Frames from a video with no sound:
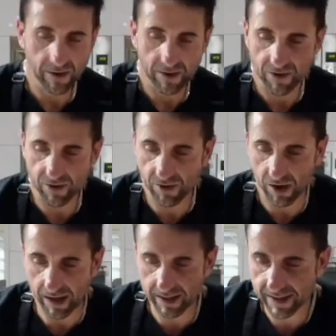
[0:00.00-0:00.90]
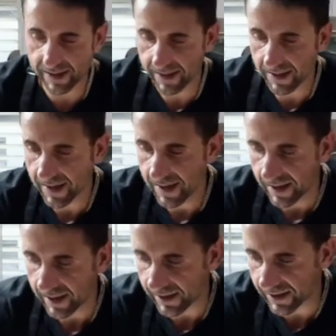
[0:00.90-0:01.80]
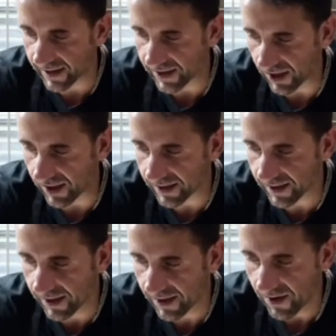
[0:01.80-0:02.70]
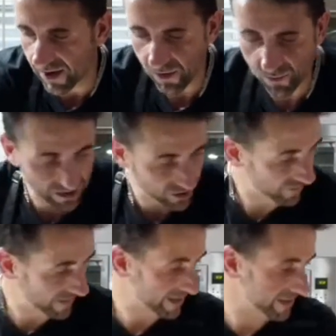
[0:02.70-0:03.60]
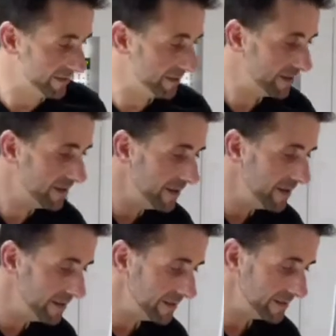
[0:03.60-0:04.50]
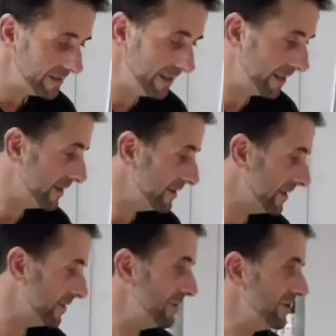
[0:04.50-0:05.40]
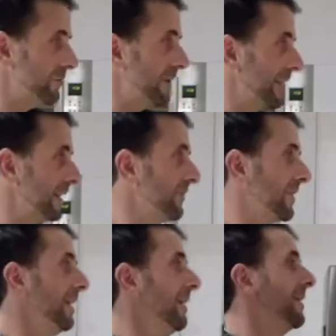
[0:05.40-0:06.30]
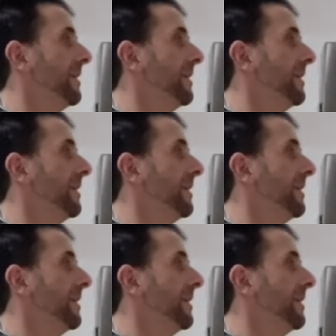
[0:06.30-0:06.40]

your nice dessert once you've eaten dinner. So there is a little bit left there.